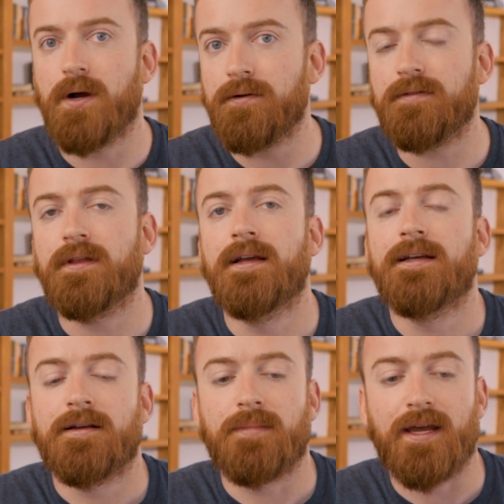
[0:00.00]
both,
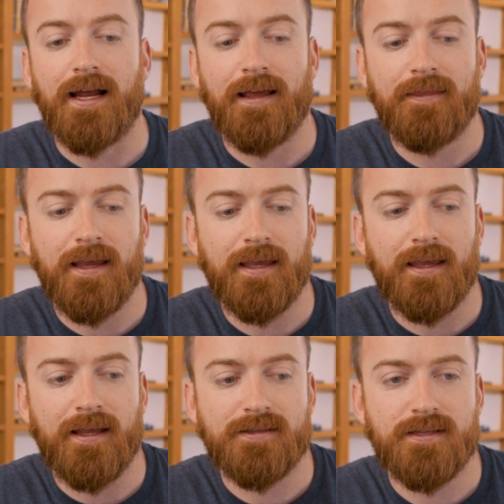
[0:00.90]
but I think
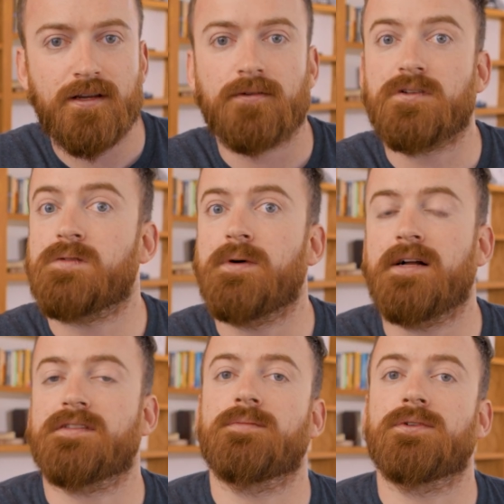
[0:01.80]
it's
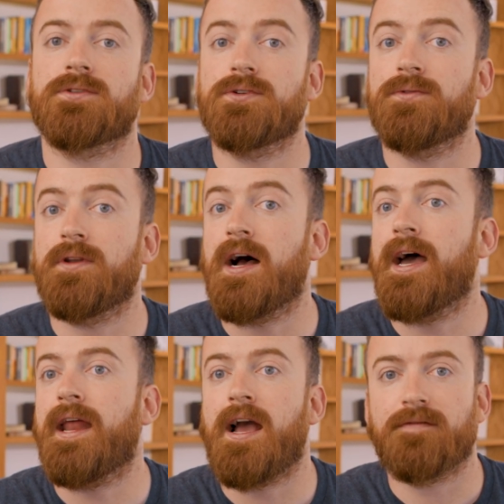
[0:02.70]
irresponsible to
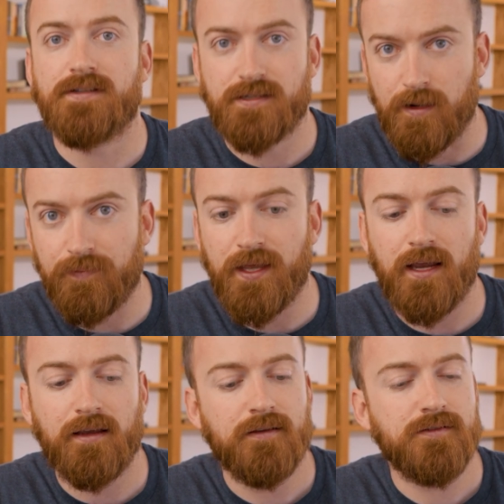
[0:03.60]
not have
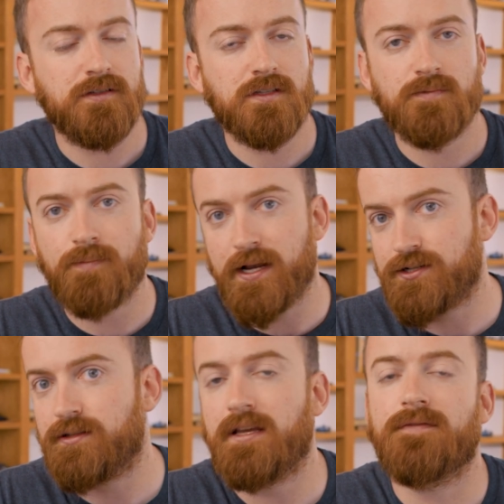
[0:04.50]
something,
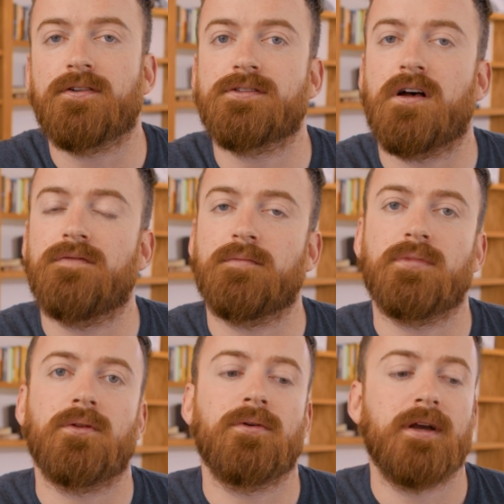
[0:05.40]
especially if you're
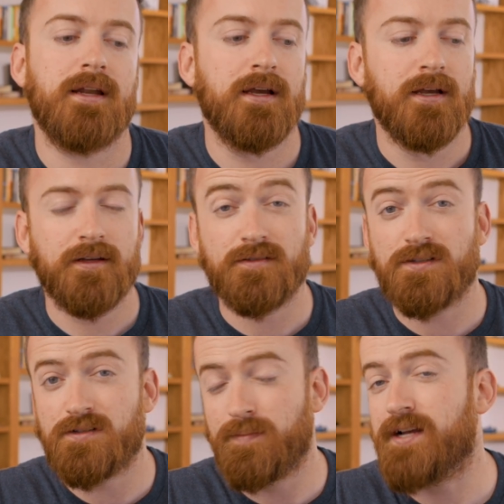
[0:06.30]
self-employed,
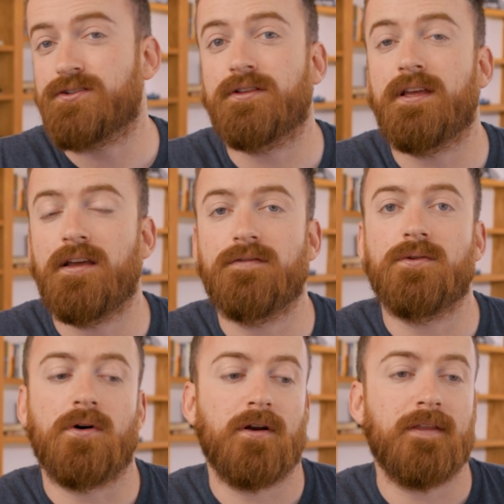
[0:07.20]
especially if
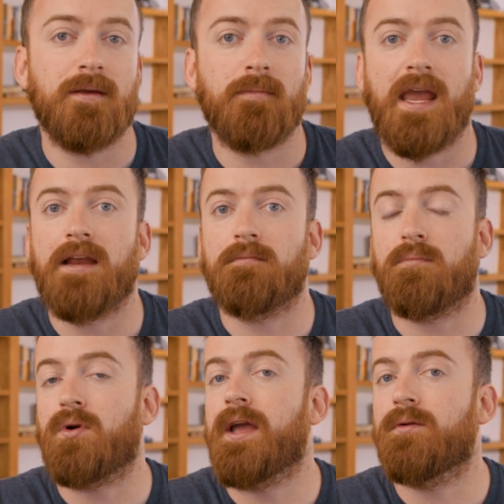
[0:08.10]
you are the main
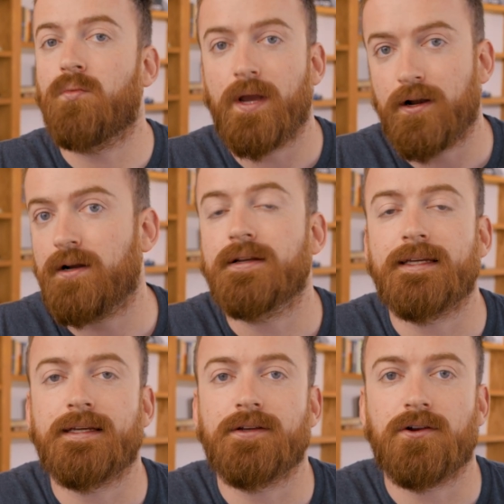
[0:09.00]
breadwinner
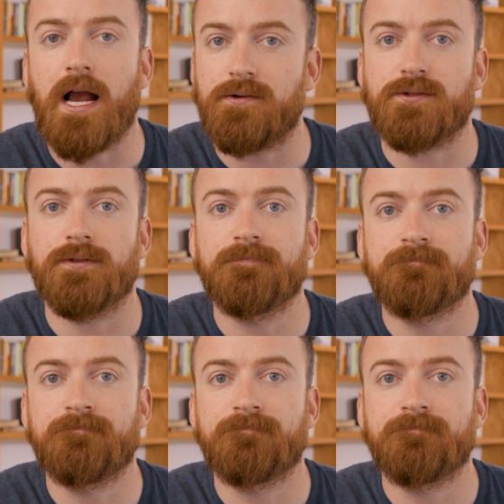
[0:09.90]
in your household.